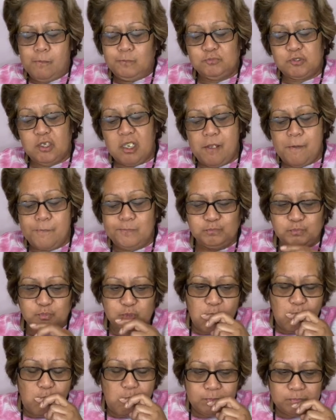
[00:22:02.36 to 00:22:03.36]
So,
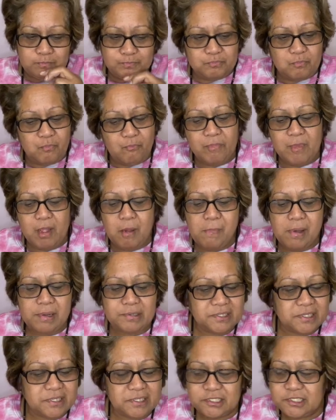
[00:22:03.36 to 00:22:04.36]
my
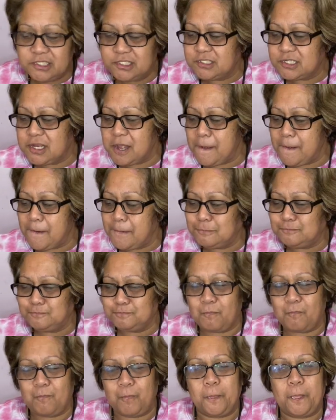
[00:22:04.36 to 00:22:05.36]
dad used to
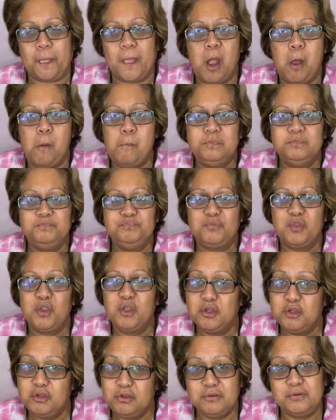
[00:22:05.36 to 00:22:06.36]

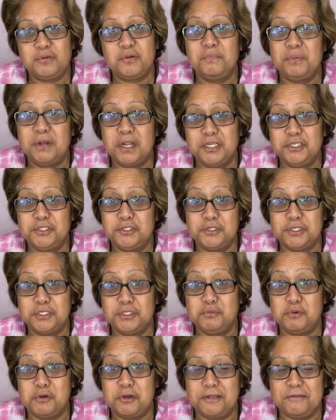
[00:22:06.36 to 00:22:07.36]
complain to his
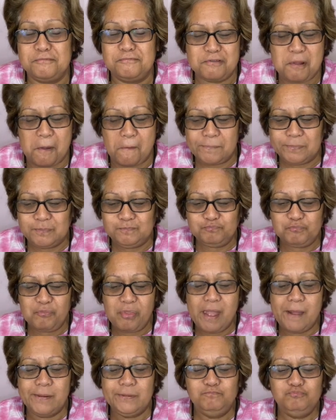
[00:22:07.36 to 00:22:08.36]
wife,
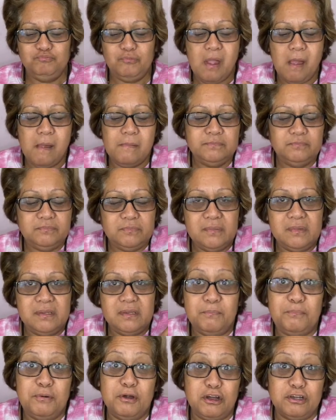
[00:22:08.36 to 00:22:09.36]
the
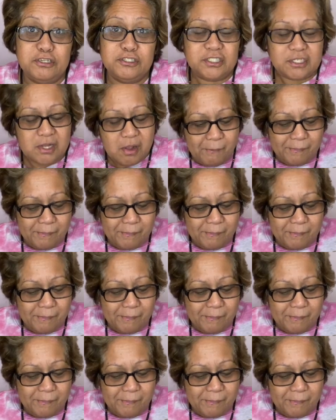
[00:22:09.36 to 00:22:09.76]
boss.